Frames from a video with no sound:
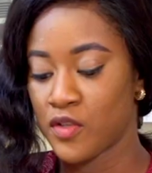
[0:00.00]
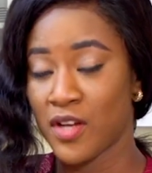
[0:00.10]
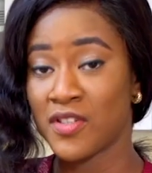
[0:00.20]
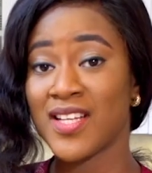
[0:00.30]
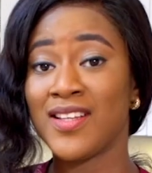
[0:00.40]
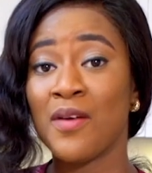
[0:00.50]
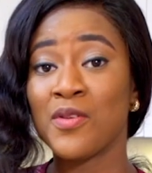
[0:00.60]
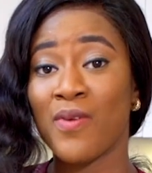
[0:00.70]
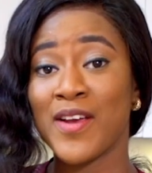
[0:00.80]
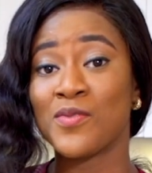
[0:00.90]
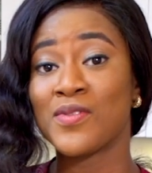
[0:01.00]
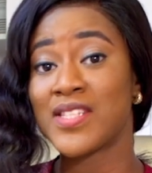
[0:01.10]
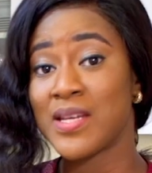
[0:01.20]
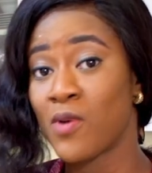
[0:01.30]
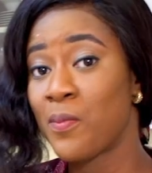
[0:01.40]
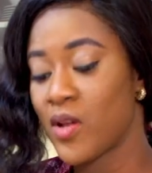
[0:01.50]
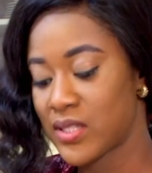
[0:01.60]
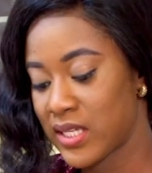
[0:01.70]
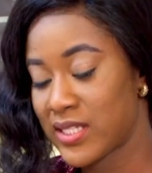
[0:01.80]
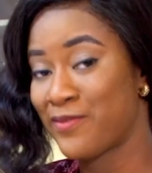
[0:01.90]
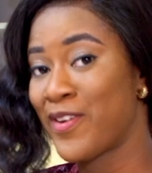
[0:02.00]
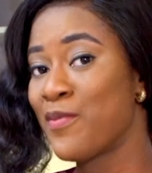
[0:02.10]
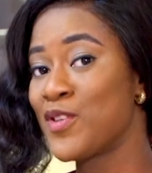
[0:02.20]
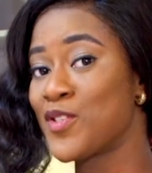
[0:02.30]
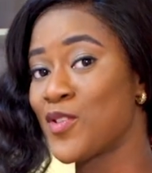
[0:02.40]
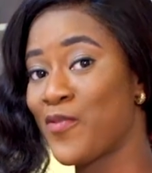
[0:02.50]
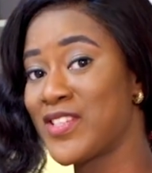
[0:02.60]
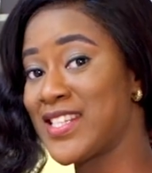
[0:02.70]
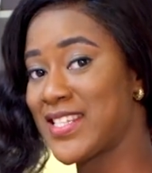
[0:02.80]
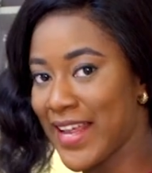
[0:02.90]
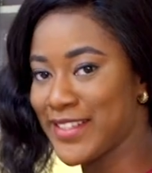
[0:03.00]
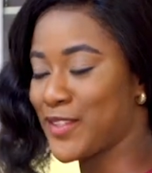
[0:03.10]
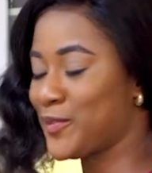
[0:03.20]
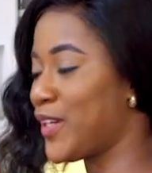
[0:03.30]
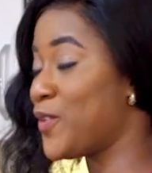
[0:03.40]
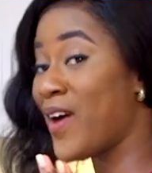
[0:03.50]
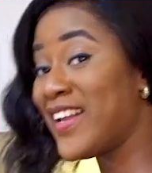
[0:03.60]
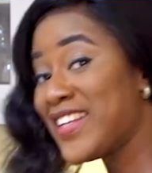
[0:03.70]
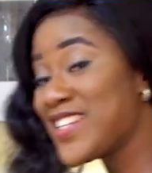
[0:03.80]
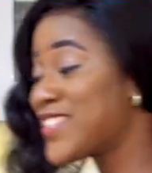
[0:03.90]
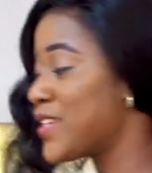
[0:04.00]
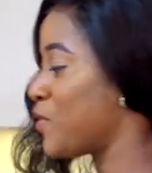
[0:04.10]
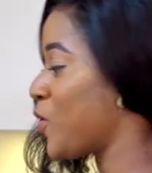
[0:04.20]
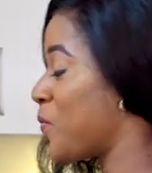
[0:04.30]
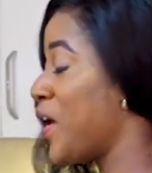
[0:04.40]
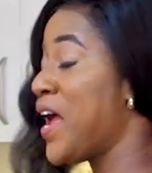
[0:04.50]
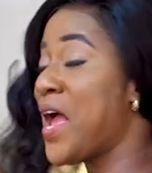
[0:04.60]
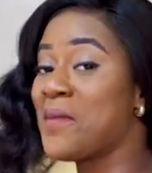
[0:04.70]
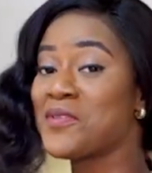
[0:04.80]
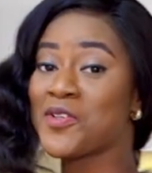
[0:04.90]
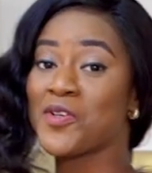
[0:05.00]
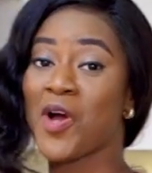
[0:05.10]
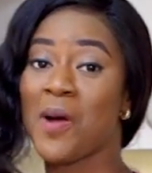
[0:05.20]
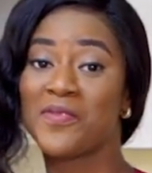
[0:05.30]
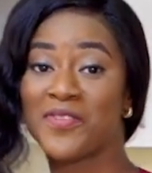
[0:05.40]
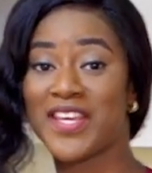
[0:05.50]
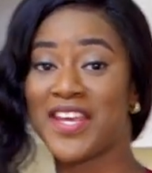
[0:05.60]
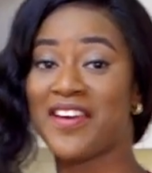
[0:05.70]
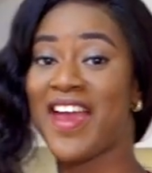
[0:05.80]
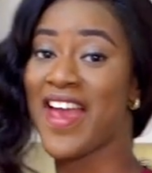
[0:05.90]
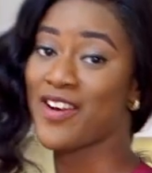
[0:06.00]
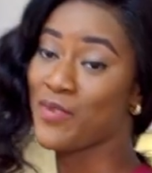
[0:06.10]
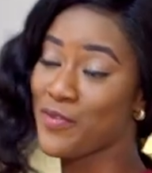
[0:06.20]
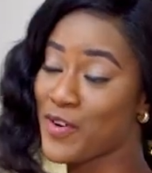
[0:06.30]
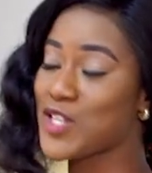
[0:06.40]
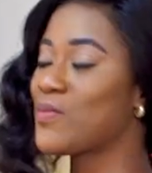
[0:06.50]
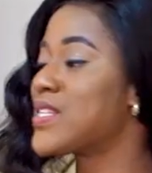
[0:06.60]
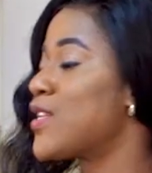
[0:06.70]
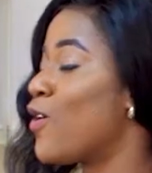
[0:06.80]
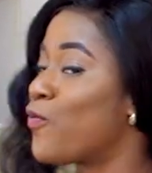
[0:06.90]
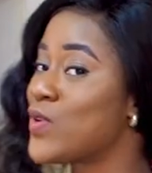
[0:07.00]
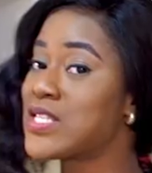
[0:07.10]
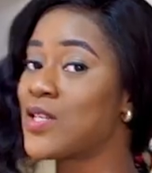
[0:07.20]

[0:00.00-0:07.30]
So I'll just allow the rice to steam up until it's very soft and tender. And while it is steaming up, I'm just gonna come over here and refresh myself with